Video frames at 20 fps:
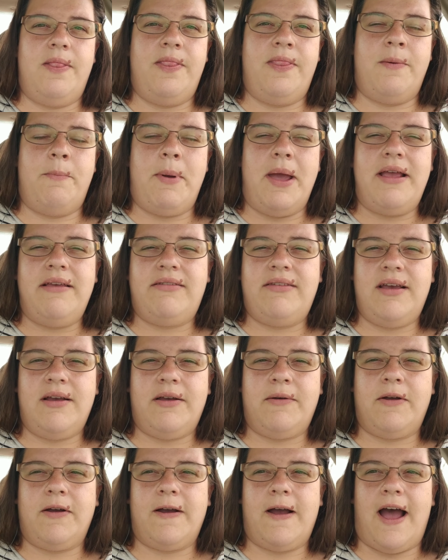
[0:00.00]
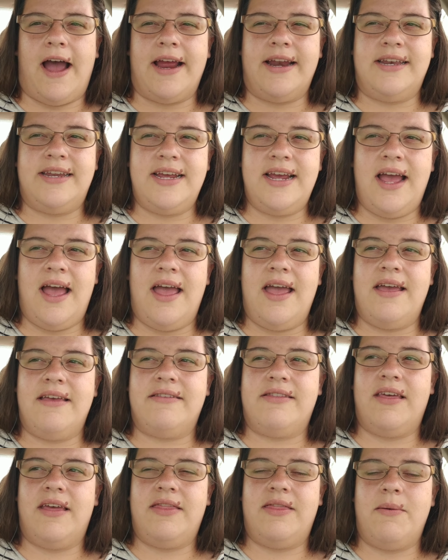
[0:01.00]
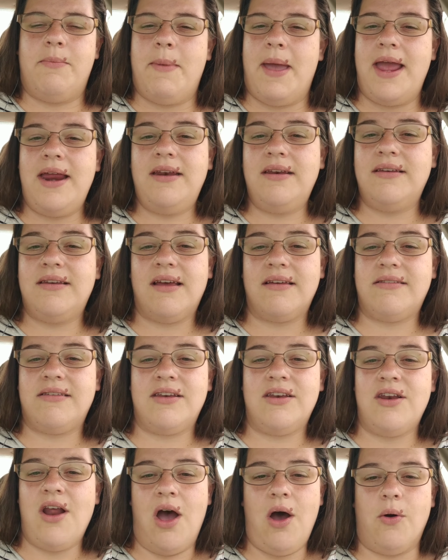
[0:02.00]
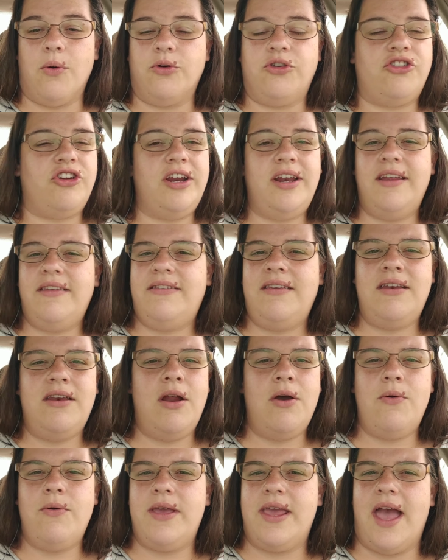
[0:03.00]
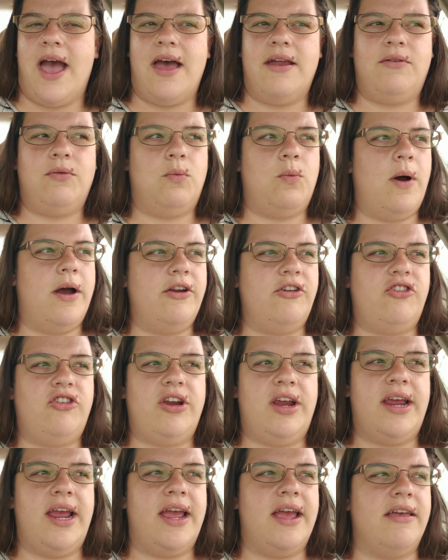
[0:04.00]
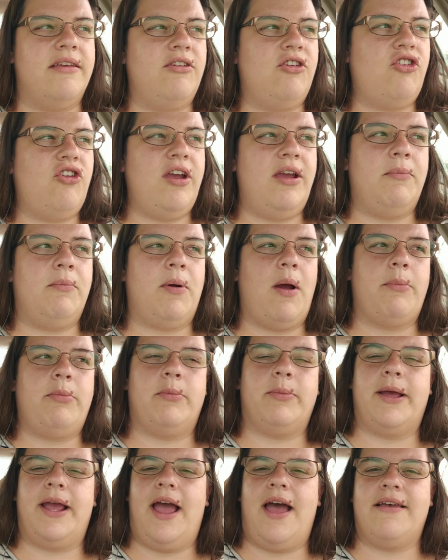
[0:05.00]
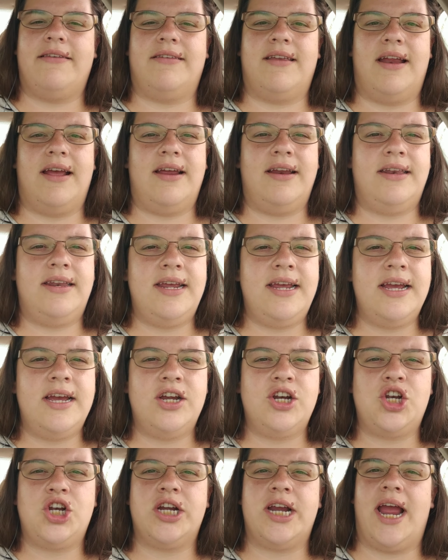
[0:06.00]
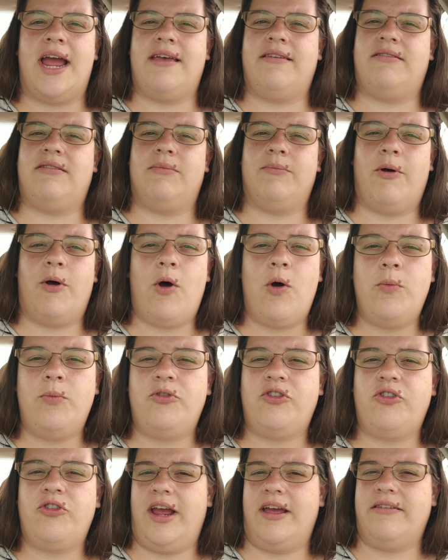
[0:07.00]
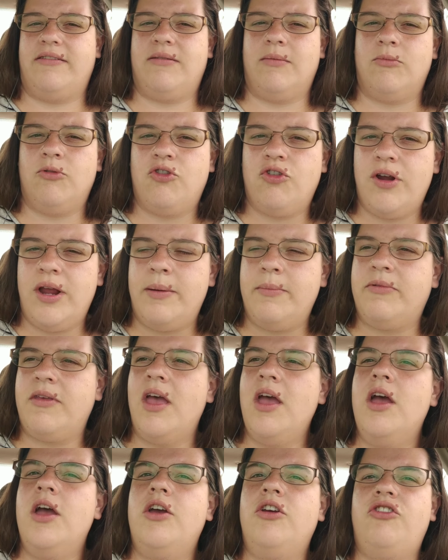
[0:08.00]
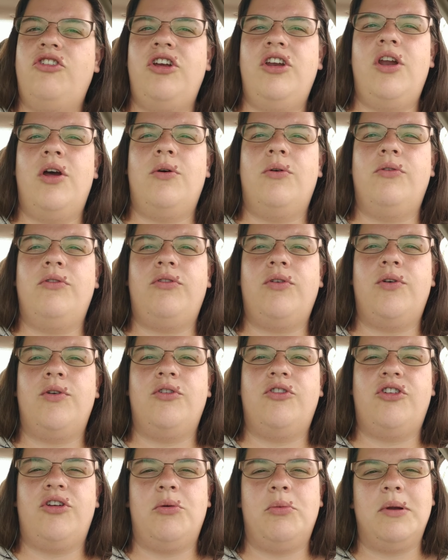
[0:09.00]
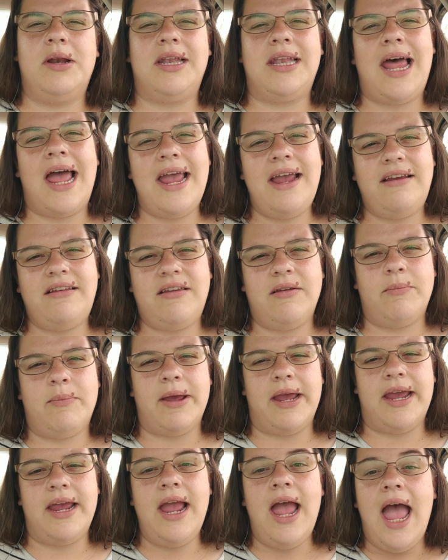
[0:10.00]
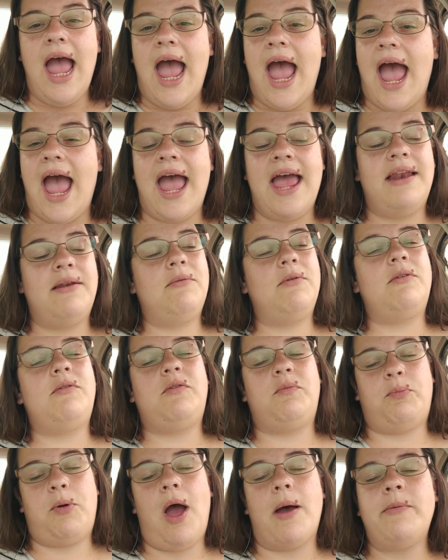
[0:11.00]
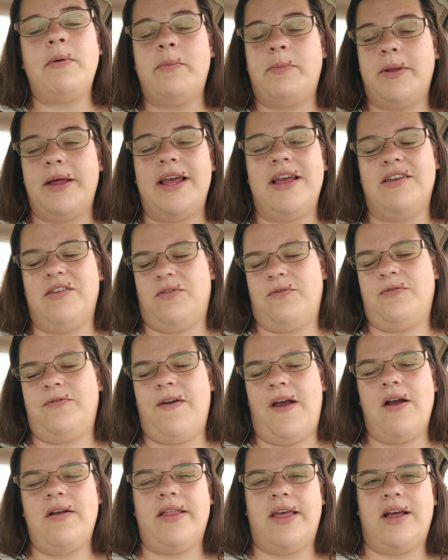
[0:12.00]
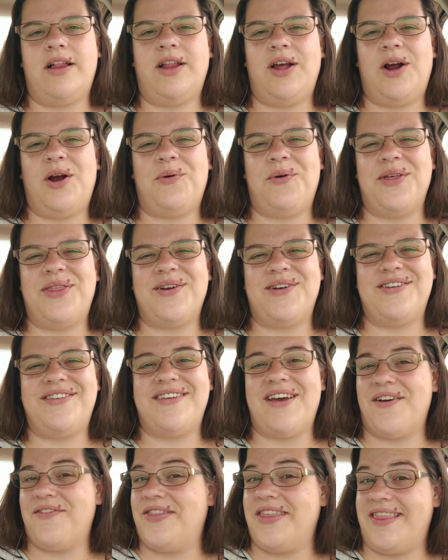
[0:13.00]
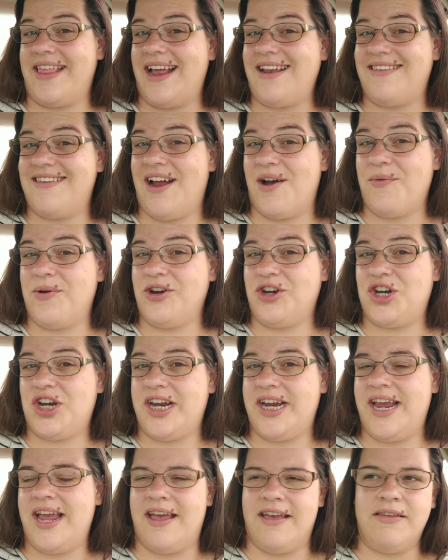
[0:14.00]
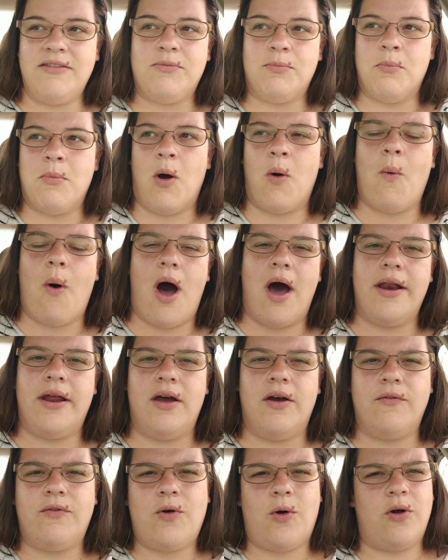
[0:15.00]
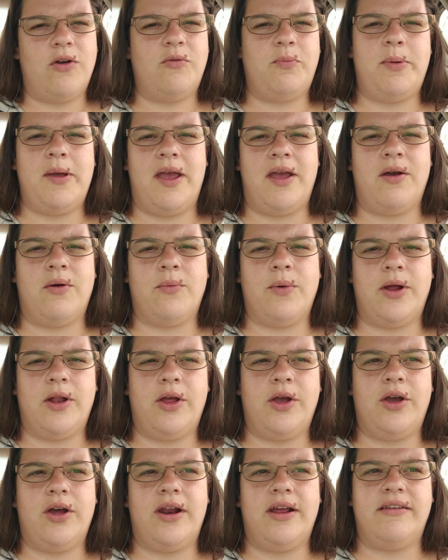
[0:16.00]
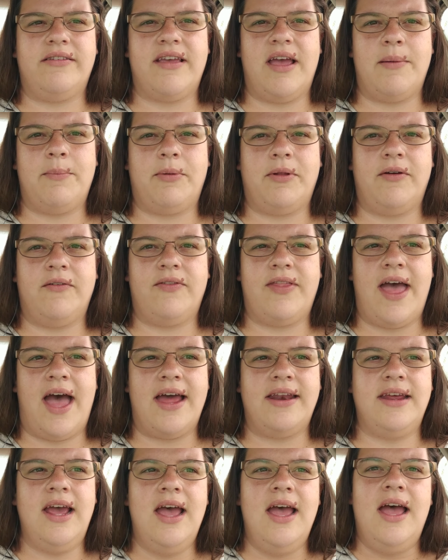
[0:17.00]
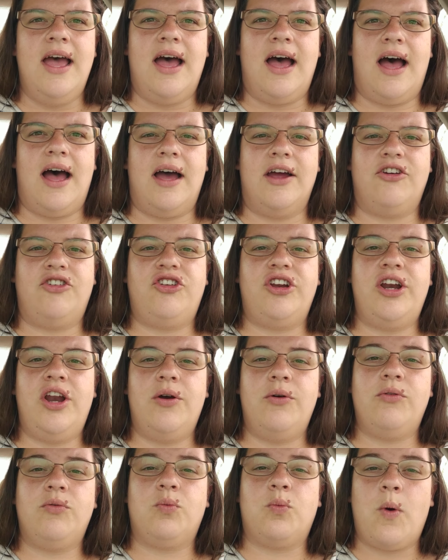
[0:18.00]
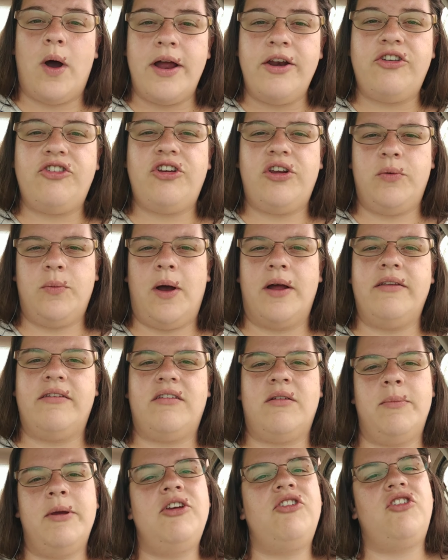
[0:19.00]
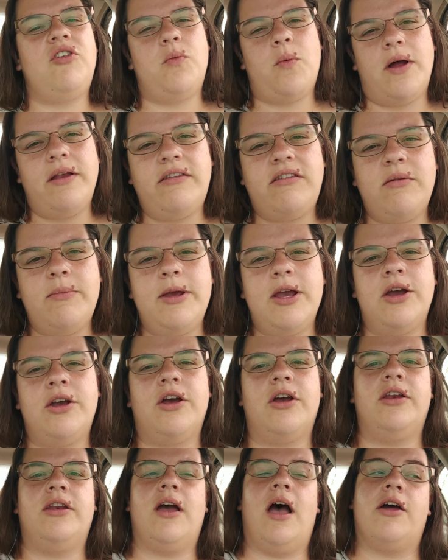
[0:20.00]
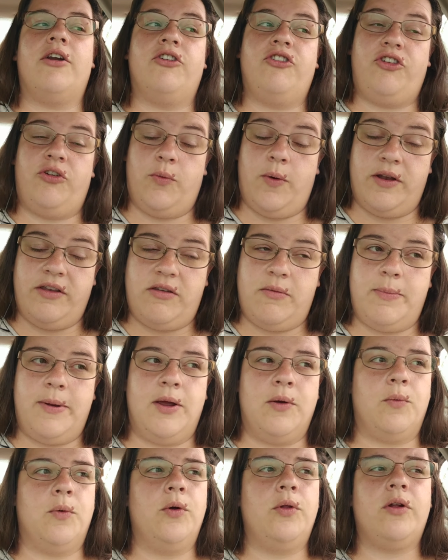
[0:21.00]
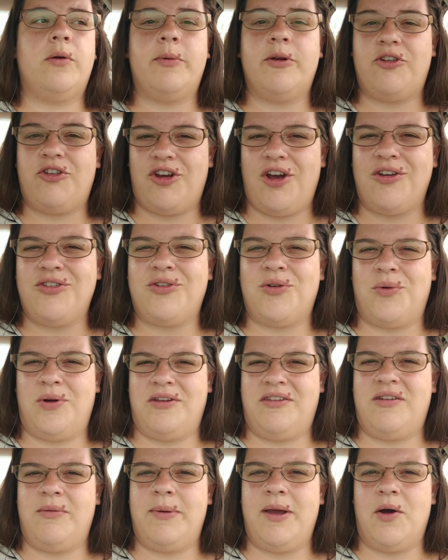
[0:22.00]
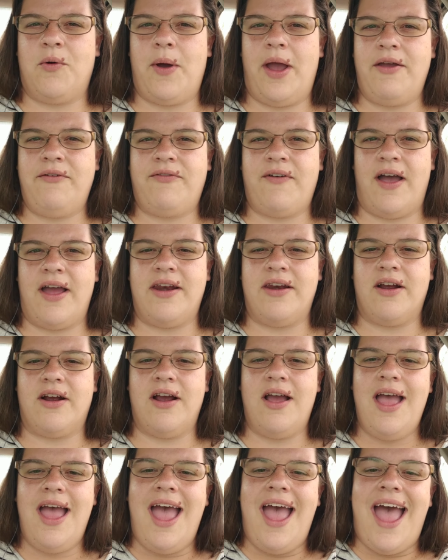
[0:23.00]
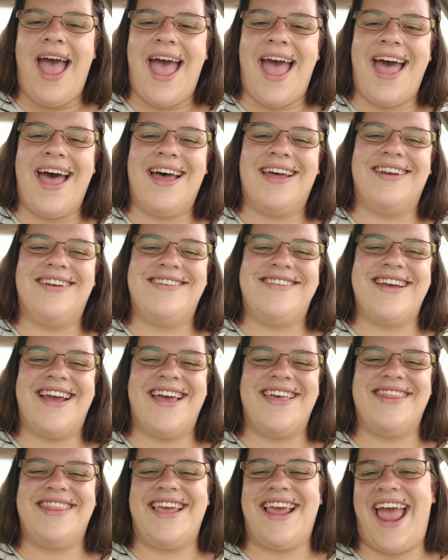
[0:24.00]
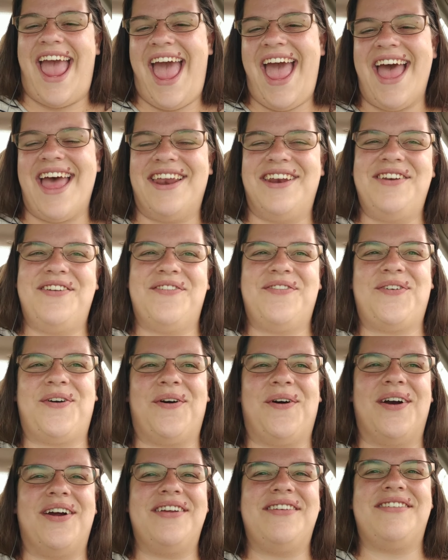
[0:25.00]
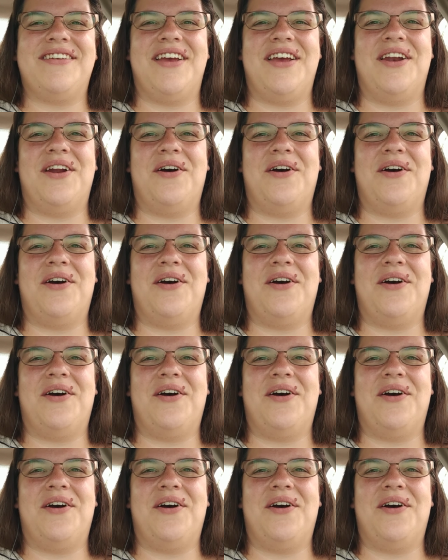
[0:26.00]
The basic idea is that the maiden doesn't know. She doesn't know yet what she is. She probably has an idea. She has some hopes. She has some dreams. She knows who she would like to be, and probably is fairly clear with herself that that's not what she is. Moana, of course, being a really good example of that. She knows what she wants to be. She wants to be a good daughter. She wants to be a ruler, but she also wants to be a wayfinder. And in the end, of course,